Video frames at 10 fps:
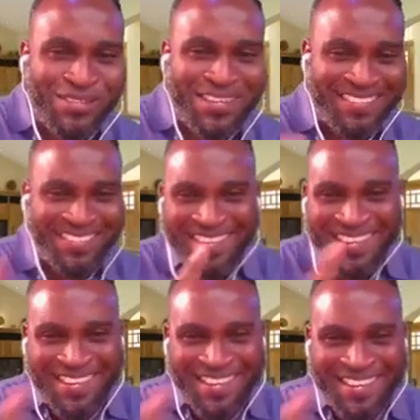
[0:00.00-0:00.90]
she was
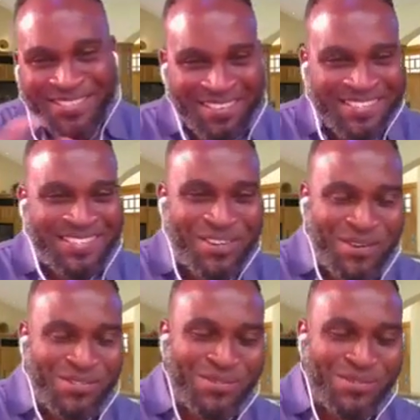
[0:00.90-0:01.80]
arrested
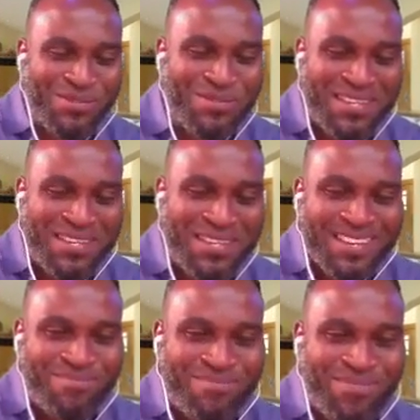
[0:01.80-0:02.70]
also,
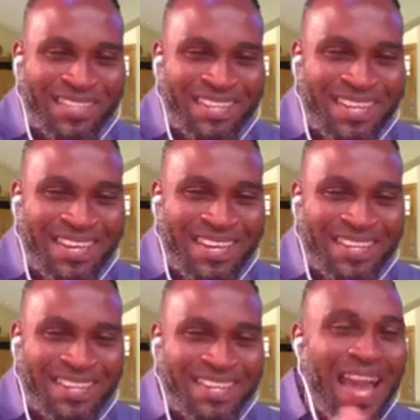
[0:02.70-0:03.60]
but they didn't
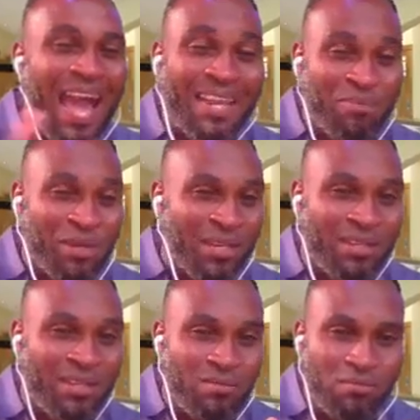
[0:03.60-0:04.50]
allow me
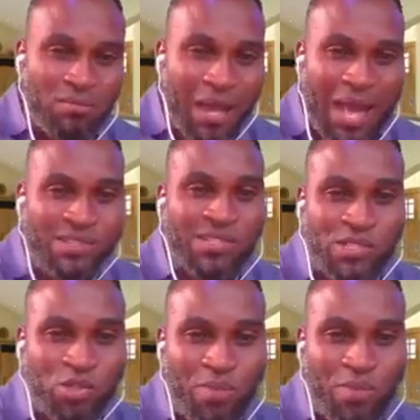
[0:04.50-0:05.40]
access to my
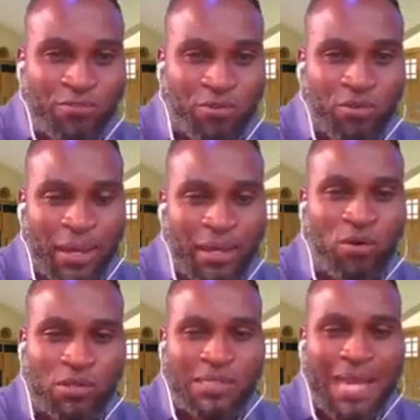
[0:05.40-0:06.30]
phone. I got
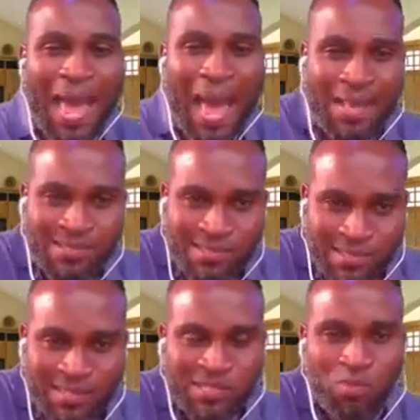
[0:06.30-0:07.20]
access to
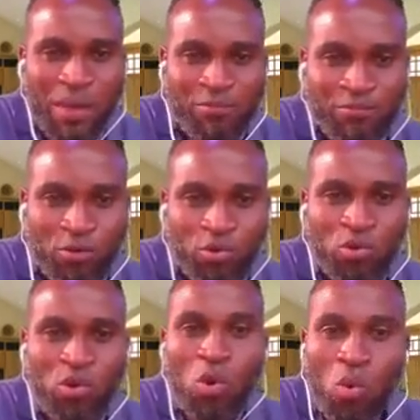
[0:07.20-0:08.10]
my phone
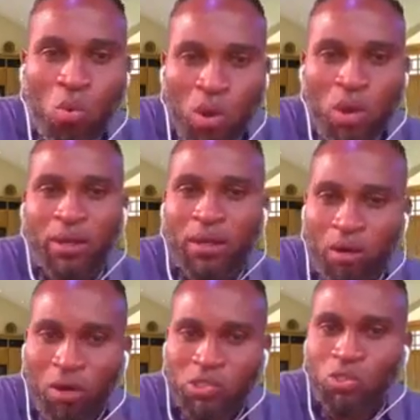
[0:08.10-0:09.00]
when we got
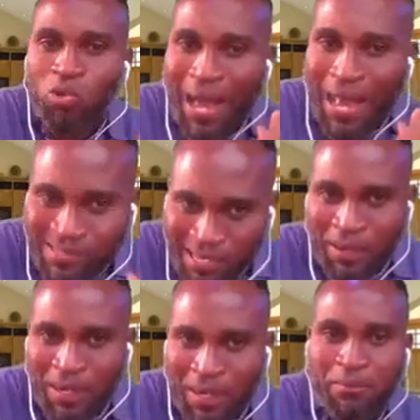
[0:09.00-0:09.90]
to Asaba,
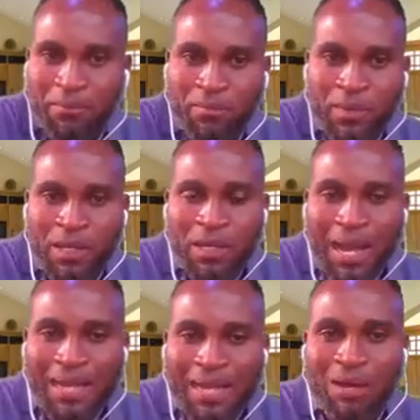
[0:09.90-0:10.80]
and that
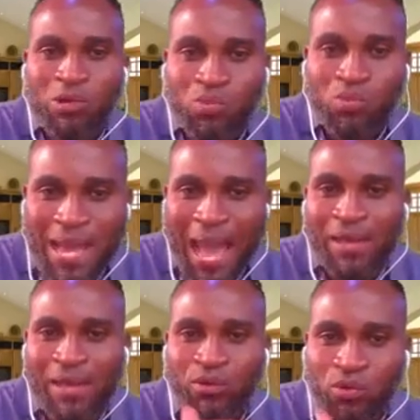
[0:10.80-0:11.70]
was where I
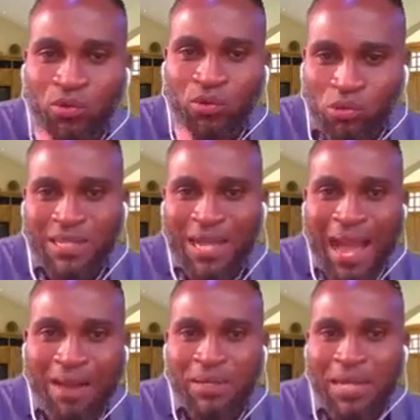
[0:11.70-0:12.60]
wrote, I've been
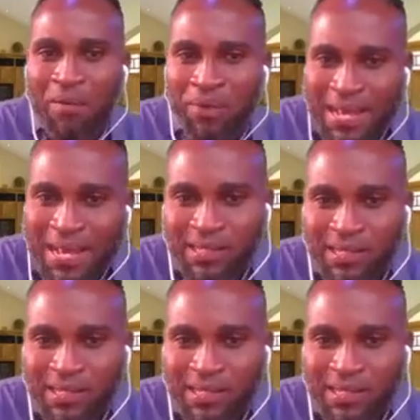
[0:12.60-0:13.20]
arrested,